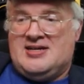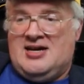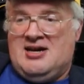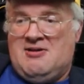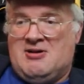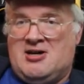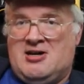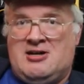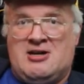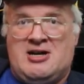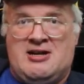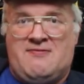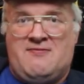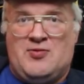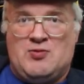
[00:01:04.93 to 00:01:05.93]
Uh, we're going to look
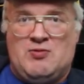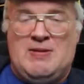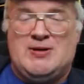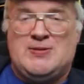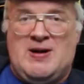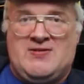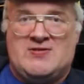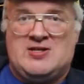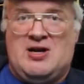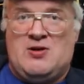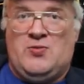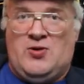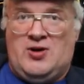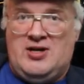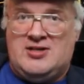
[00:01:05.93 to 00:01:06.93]
at it from three perspectives today.
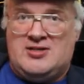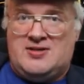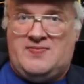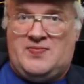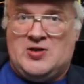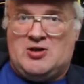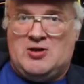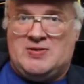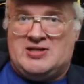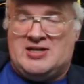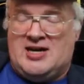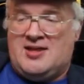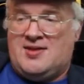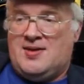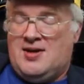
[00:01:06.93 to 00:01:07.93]
One is the group of
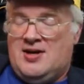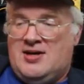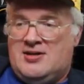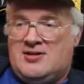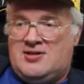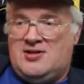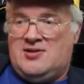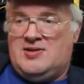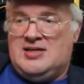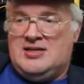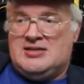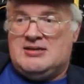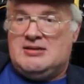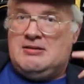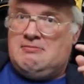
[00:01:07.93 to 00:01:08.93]
death. Two
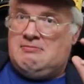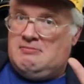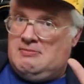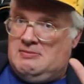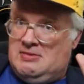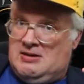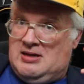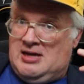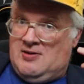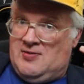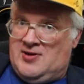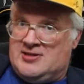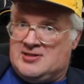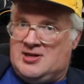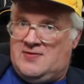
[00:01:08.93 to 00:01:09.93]
is how
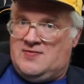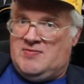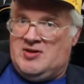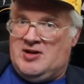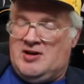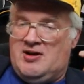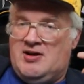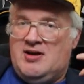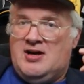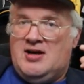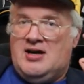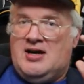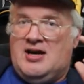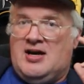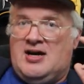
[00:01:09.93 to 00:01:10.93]
things go from there.
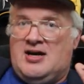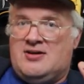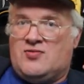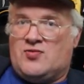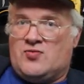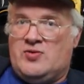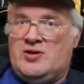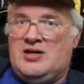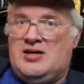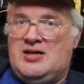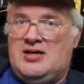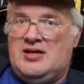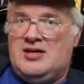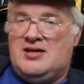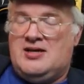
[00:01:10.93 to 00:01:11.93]
And
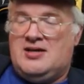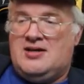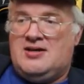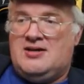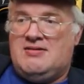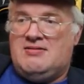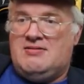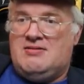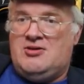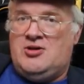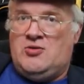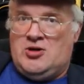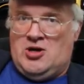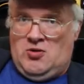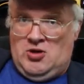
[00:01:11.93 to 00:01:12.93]
three
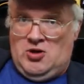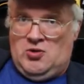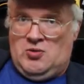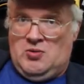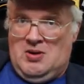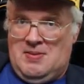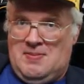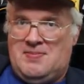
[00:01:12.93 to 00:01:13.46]
you know who.